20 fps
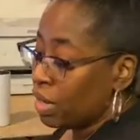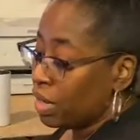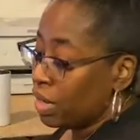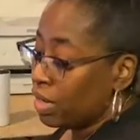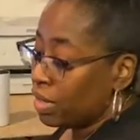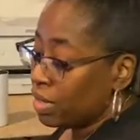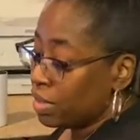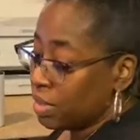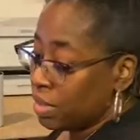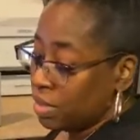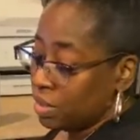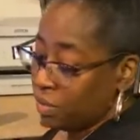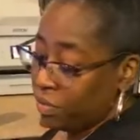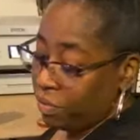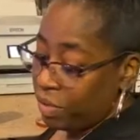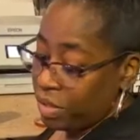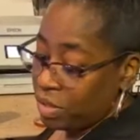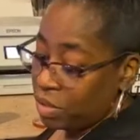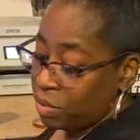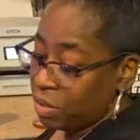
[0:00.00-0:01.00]
can't see the
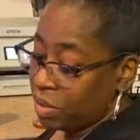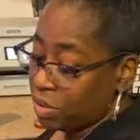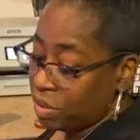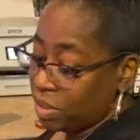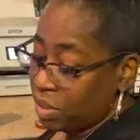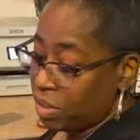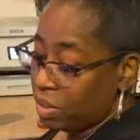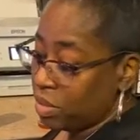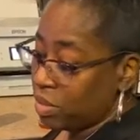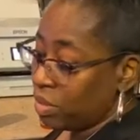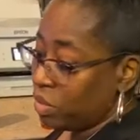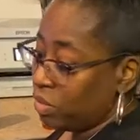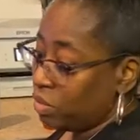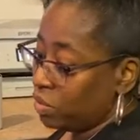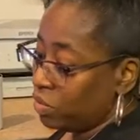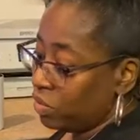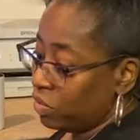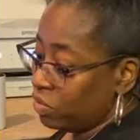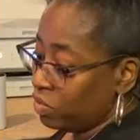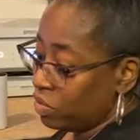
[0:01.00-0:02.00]
Facebook thing, so
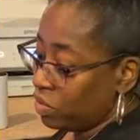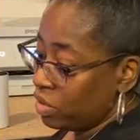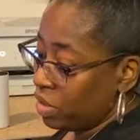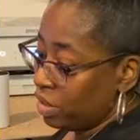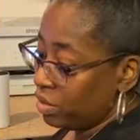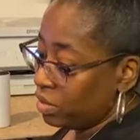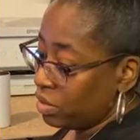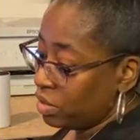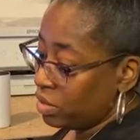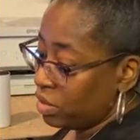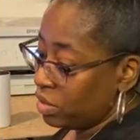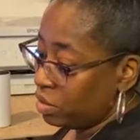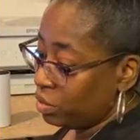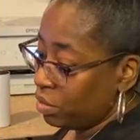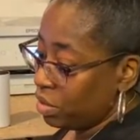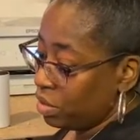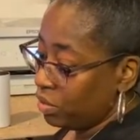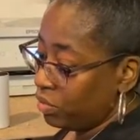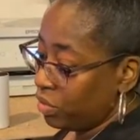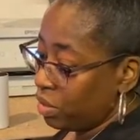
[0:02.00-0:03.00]
you have to tell
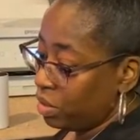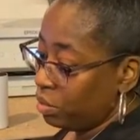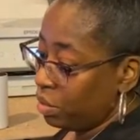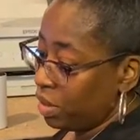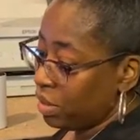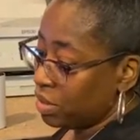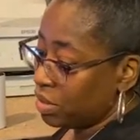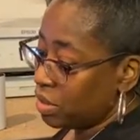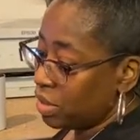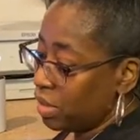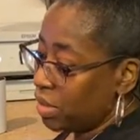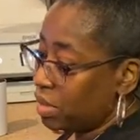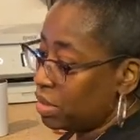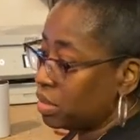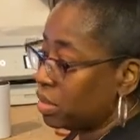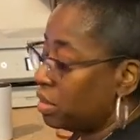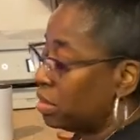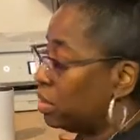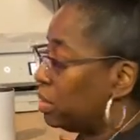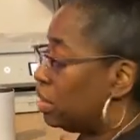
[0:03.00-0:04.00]
me if anybody's asking.